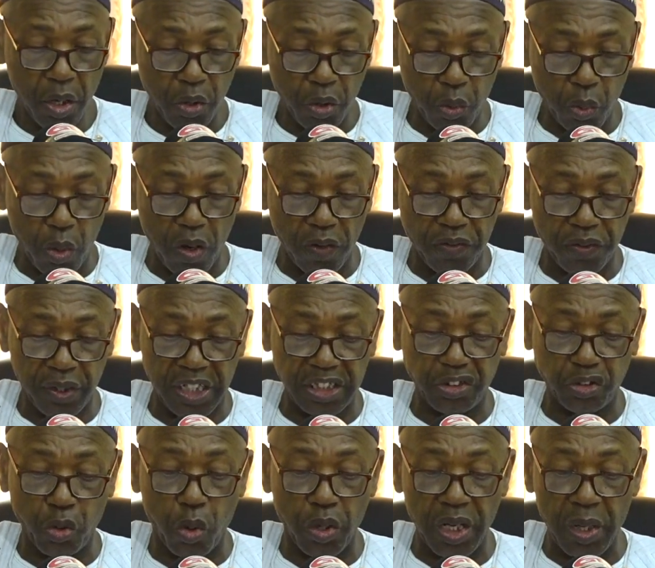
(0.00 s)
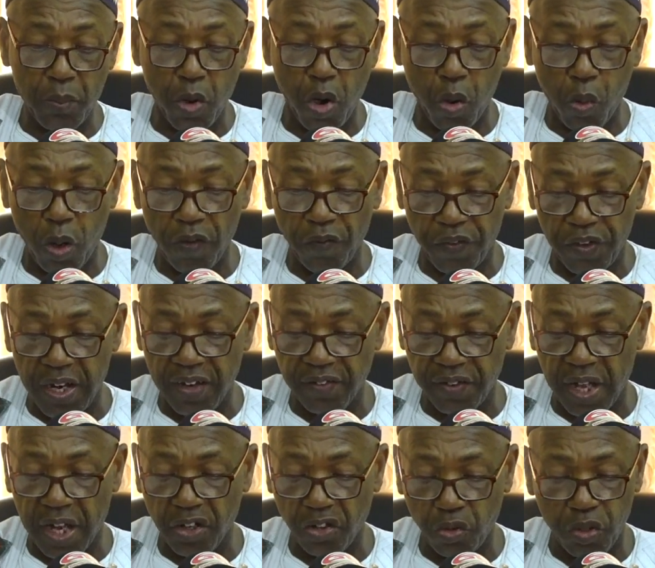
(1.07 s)
towards restoring more
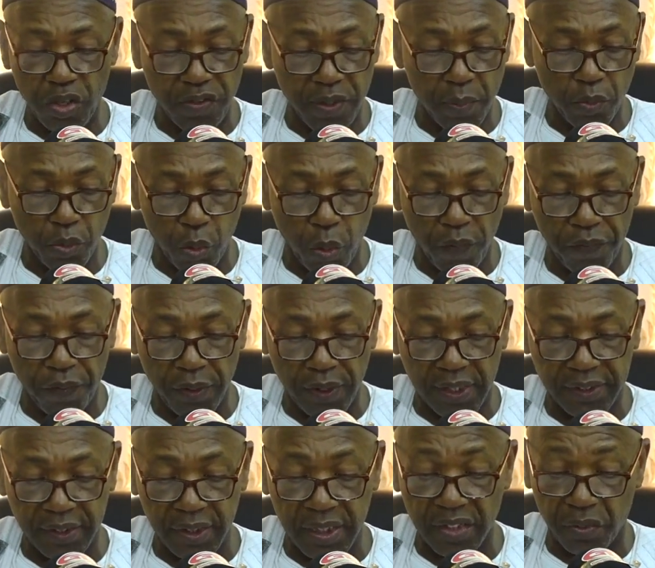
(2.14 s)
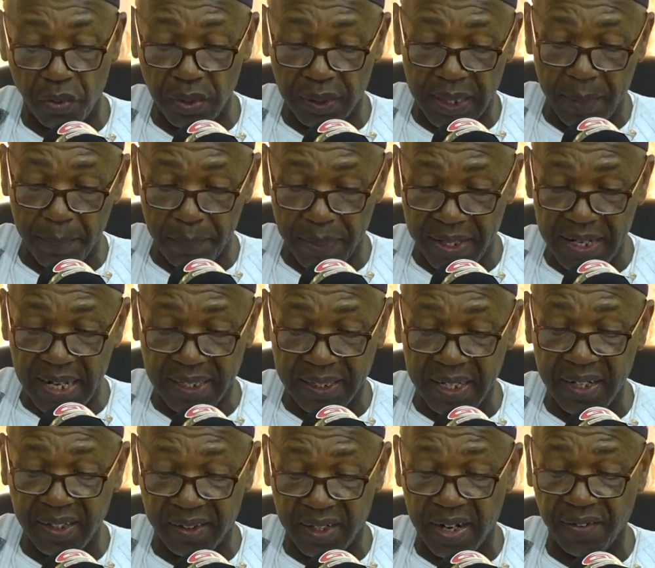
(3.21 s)
confidence and tourism growth for Destination Gambia that
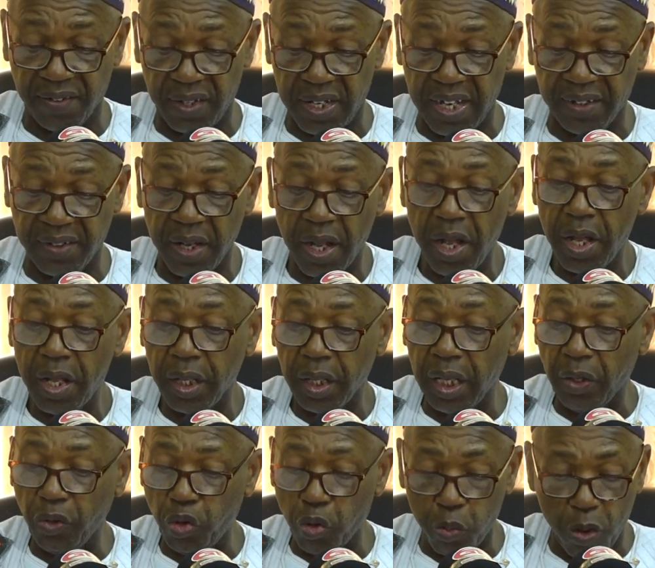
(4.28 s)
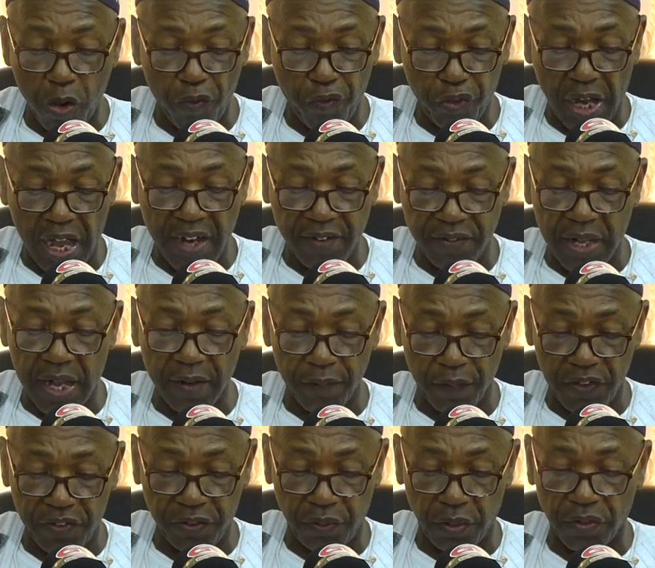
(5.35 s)
can translate into more flights and
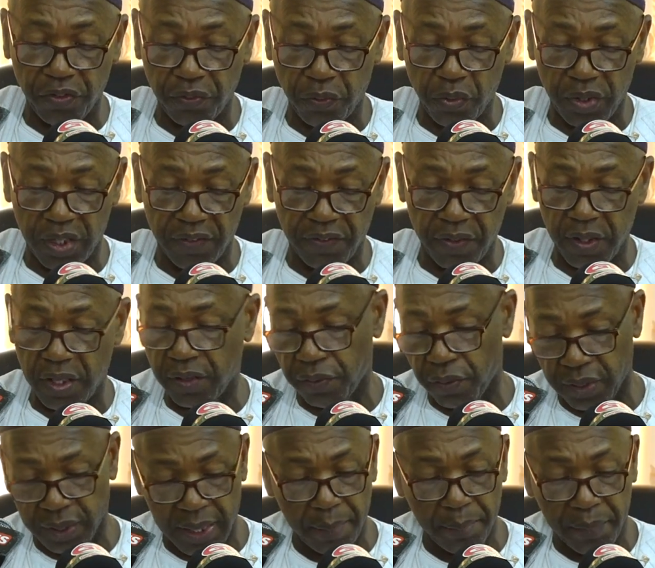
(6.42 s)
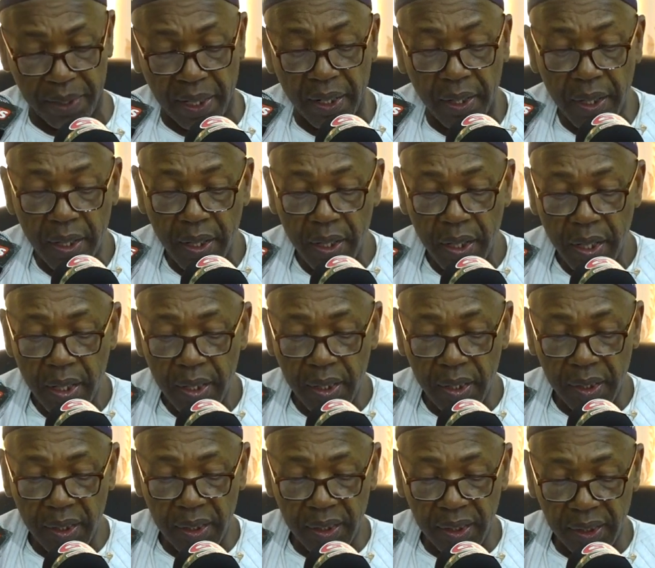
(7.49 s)
visitors to Destination Gambia.
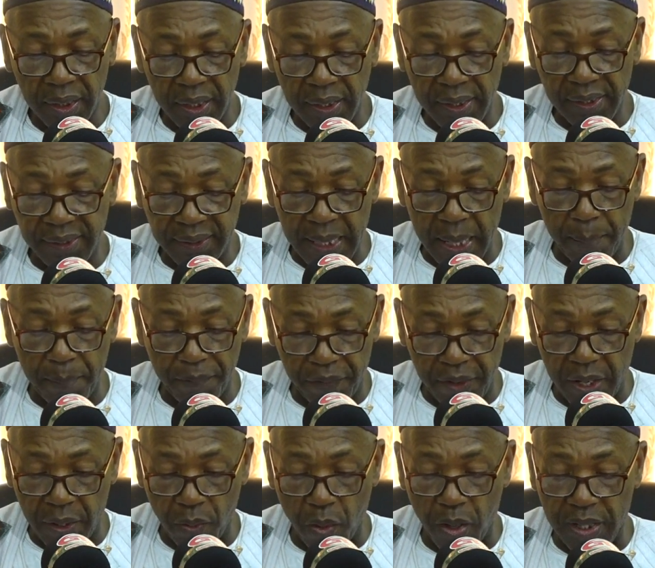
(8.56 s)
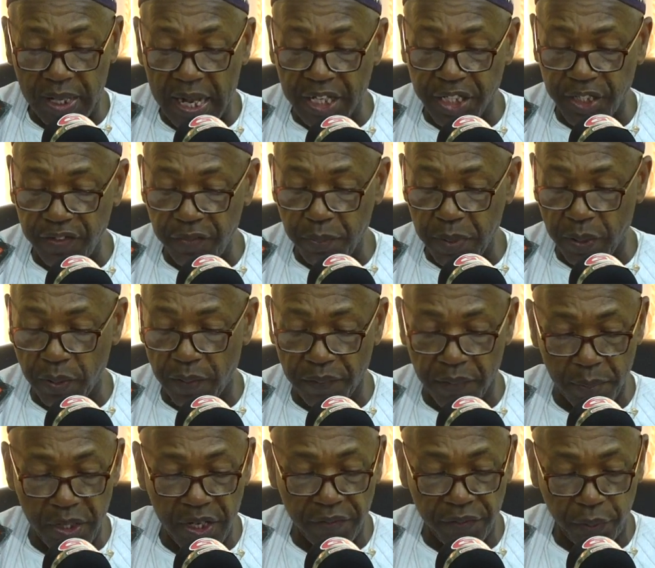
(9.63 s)
In the same vein, other achievements of
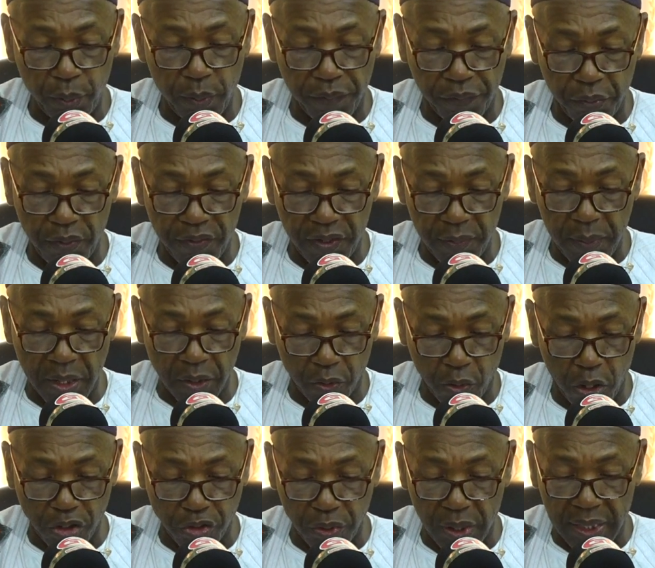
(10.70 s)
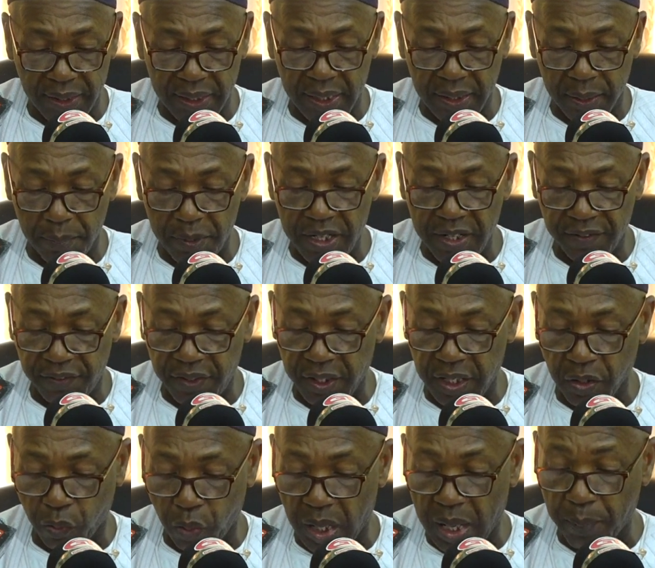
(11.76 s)
the Ministry of Tourism and Culture are that the Ministry,
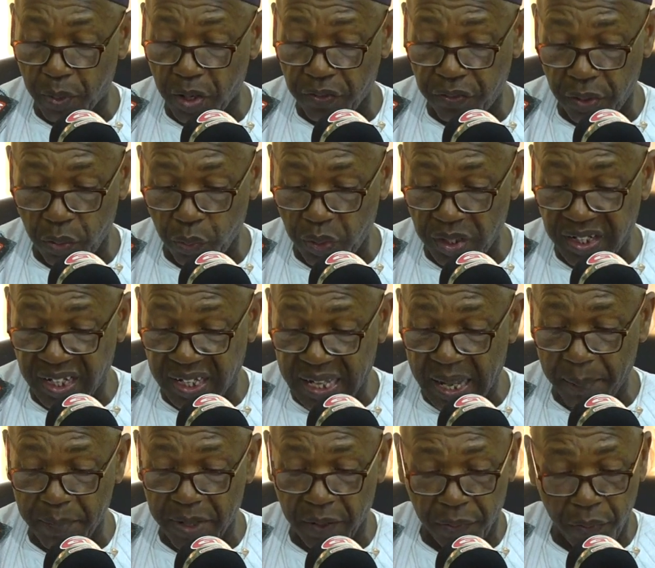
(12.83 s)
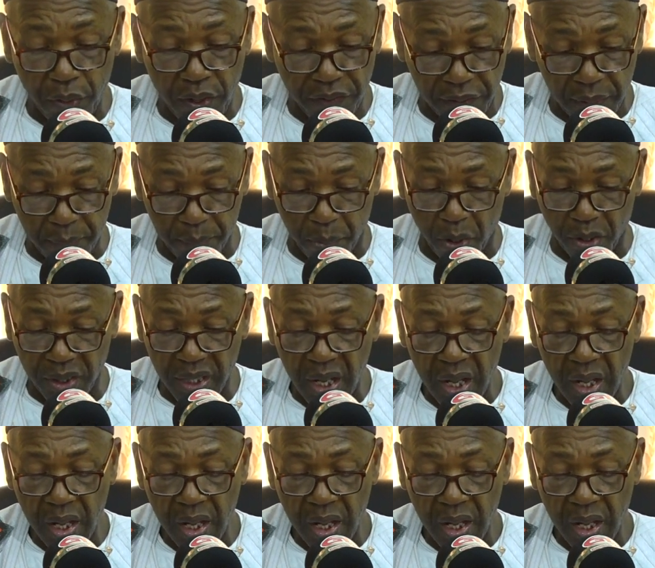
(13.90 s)
in collaboration with the Gambia Tourism Board,